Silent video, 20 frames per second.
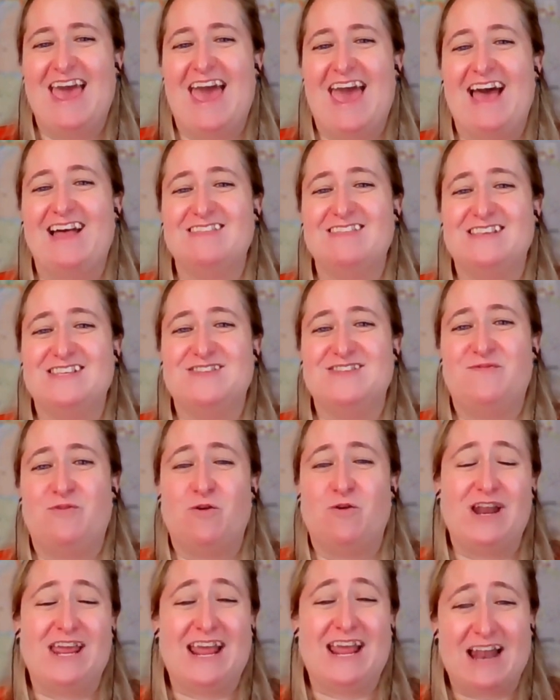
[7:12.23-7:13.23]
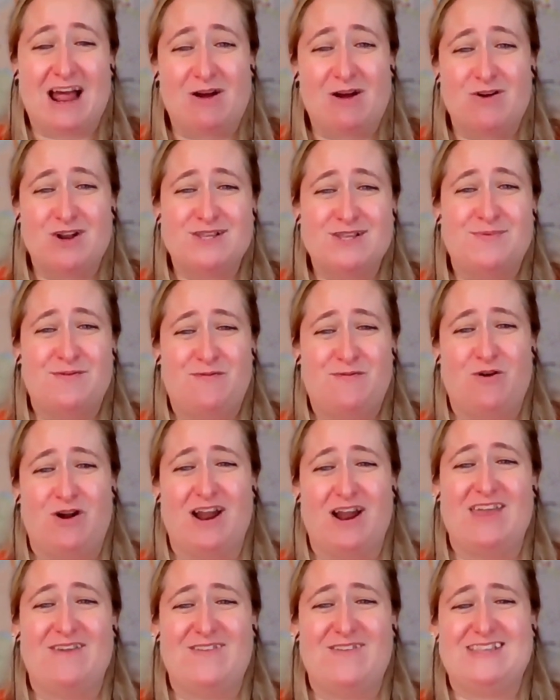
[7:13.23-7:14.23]
at least 48 hours before
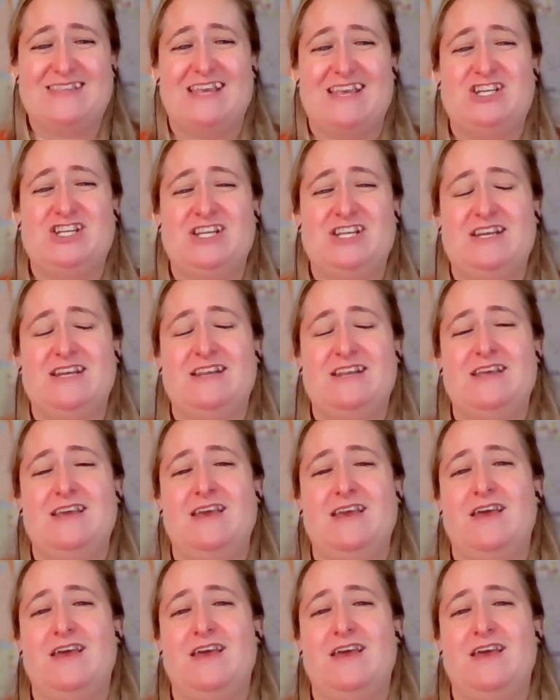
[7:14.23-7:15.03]
a given session,